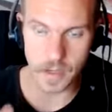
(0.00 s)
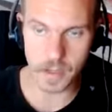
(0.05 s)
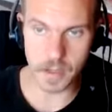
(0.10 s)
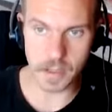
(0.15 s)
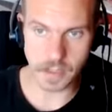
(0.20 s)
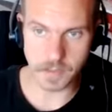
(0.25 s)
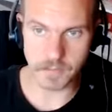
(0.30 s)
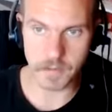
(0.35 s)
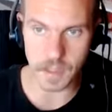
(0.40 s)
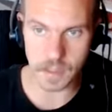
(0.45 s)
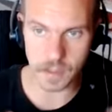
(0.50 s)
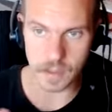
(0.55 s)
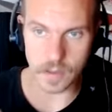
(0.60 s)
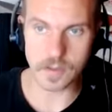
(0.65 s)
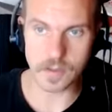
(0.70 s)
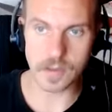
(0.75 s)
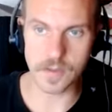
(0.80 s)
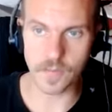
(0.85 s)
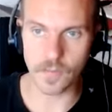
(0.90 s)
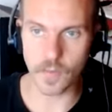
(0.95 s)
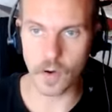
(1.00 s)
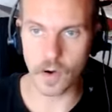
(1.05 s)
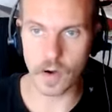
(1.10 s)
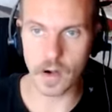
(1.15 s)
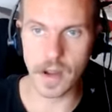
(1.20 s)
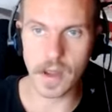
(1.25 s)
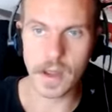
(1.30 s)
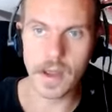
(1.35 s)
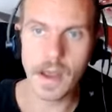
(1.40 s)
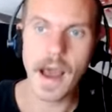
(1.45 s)
it's being used
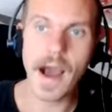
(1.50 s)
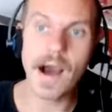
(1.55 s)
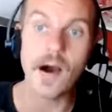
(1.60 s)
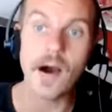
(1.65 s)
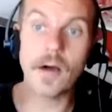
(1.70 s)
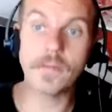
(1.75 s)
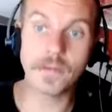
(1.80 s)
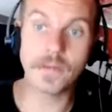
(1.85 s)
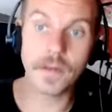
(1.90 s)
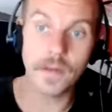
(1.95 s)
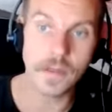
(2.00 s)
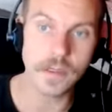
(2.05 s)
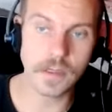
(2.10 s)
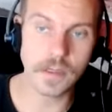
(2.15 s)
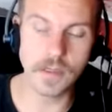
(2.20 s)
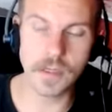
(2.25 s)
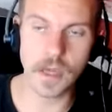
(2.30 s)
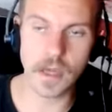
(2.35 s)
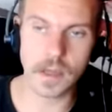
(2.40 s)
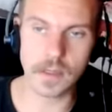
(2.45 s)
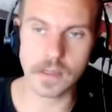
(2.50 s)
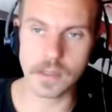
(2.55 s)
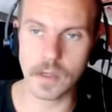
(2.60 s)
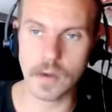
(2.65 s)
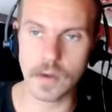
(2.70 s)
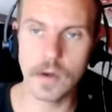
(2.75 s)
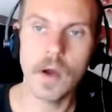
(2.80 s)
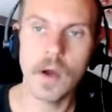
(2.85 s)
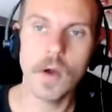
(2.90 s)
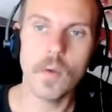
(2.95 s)
for, how often they should check it.
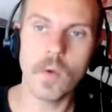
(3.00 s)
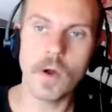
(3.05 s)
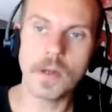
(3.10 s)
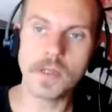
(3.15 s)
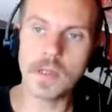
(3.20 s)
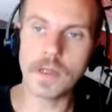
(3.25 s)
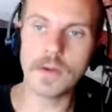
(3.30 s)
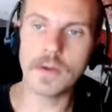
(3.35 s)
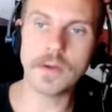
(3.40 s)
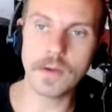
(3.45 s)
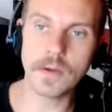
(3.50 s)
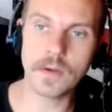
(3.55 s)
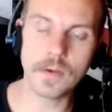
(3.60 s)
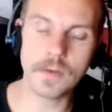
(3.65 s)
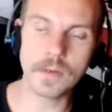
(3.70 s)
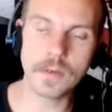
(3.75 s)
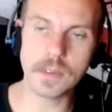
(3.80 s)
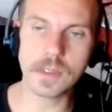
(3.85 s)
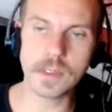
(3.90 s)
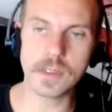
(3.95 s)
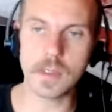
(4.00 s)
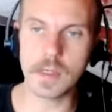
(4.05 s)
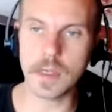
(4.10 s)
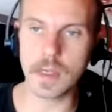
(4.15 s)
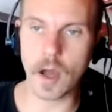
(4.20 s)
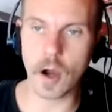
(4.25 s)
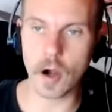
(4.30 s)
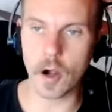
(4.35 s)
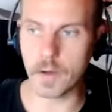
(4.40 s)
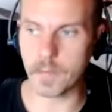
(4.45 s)
So what do you use
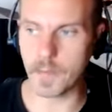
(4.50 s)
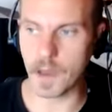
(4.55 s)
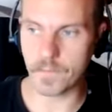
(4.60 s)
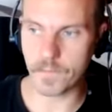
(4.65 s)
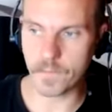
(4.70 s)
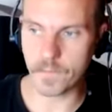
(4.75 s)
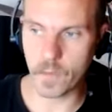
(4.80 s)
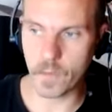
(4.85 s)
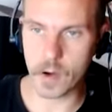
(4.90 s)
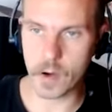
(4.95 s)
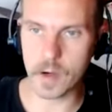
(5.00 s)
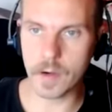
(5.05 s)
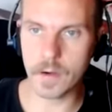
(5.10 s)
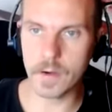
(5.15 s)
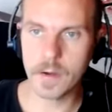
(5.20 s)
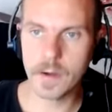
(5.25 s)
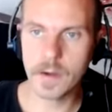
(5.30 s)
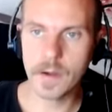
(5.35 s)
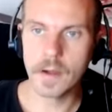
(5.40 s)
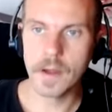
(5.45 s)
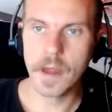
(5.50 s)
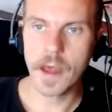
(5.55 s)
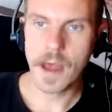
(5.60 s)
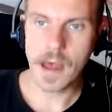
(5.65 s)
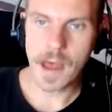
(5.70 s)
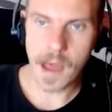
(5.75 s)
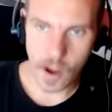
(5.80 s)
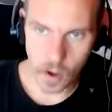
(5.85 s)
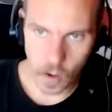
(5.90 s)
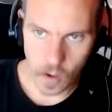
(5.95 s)
the RMM for?
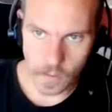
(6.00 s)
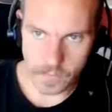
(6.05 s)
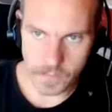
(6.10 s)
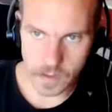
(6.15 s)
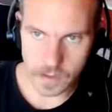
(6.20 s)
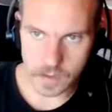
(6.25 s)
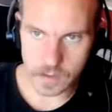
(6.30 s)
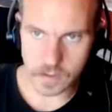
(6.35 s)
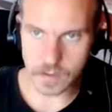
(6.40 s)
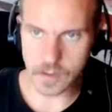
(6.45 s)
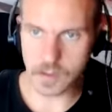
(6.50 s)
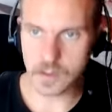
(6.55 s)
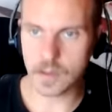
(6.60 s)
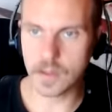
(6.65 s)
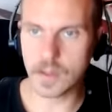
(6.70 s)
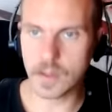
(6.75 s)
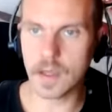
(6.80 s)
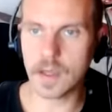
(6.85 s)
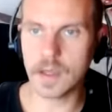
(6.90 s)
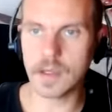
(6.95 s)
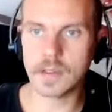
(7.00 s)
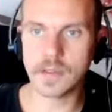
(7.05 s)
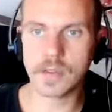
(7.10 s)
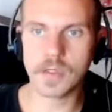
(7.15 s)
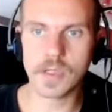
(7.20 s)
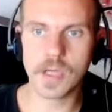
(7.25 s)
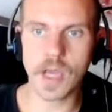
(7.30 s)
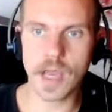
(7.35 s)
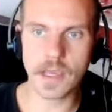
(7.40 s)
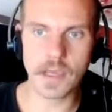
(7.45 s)
How often should they
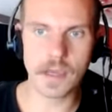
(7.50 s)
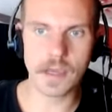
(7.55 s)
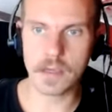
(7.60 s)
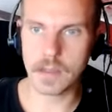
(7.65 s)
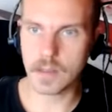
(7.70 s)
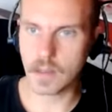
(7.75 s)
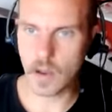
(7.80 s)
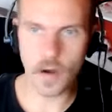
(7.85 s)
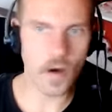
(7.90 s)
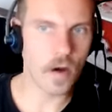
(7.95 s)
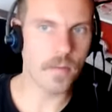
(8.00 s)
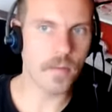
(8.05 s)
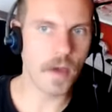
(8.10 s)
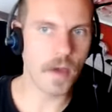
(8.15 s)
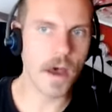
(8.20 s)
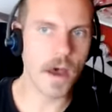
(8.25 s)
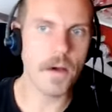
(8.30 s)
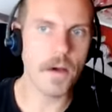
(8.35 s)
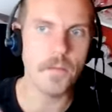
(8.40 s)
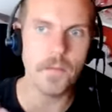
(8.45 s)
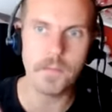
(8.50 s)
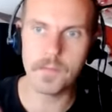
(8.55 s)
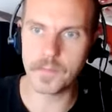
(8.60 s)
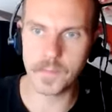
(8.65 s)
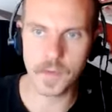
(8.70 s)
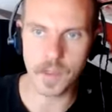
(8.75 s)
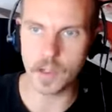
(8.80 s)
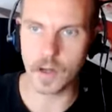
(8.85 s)
check the RMM?